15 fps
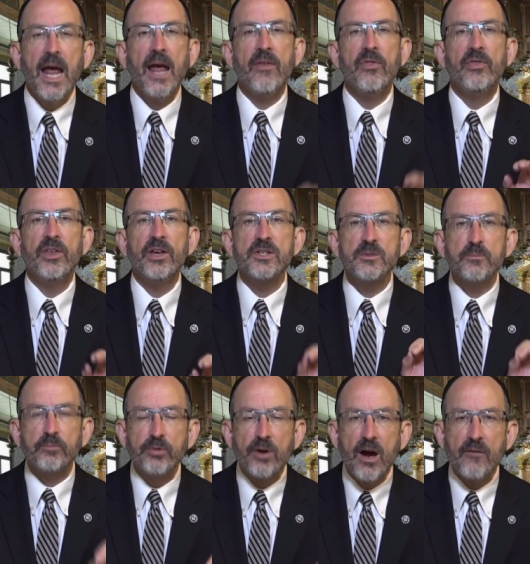And this
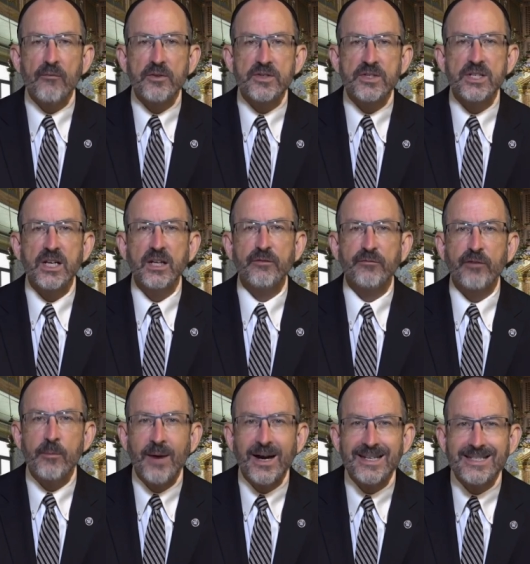prophecy
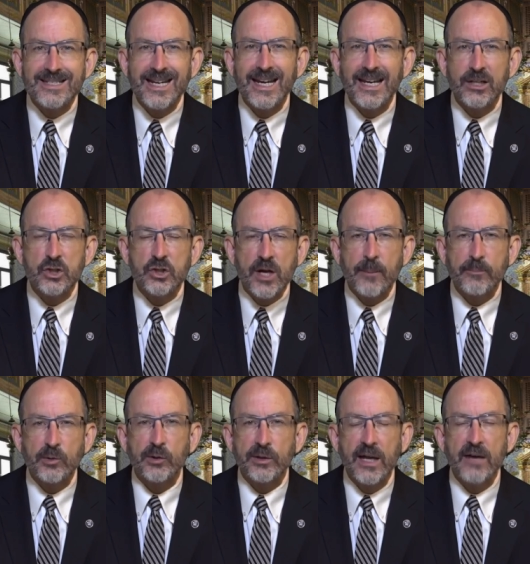from Isaiah
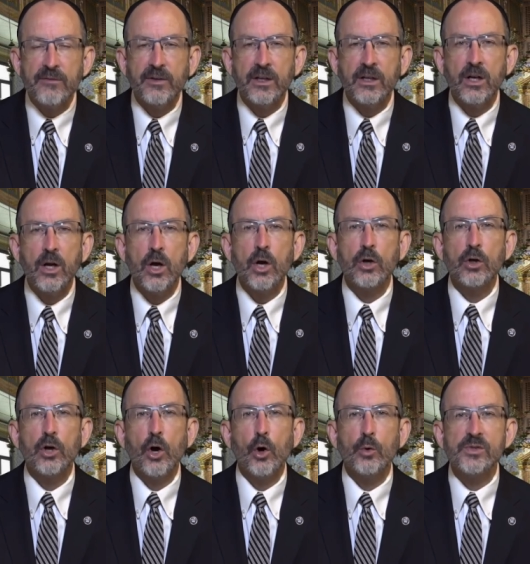chapter 11
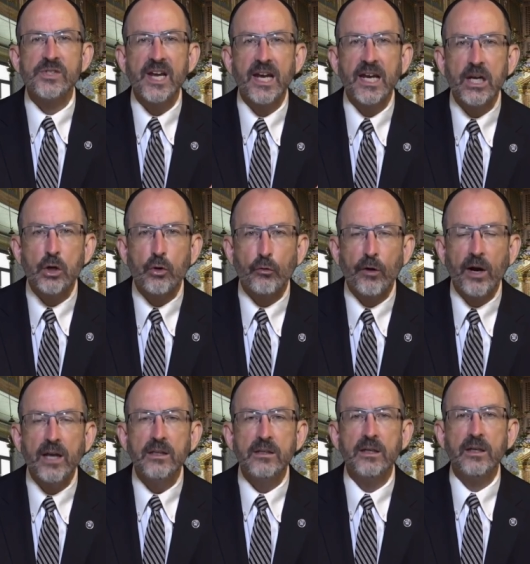goes a
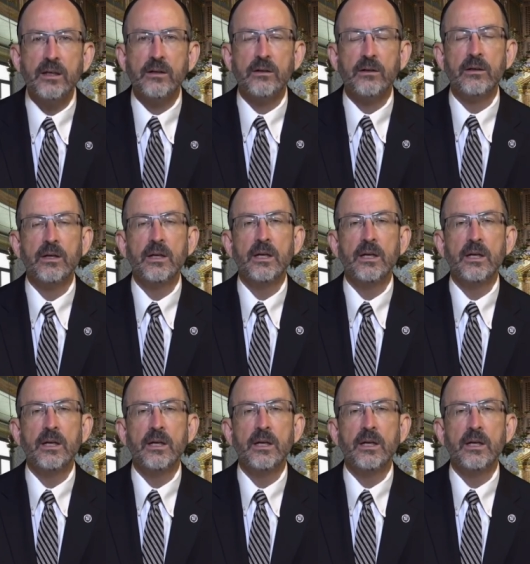great deal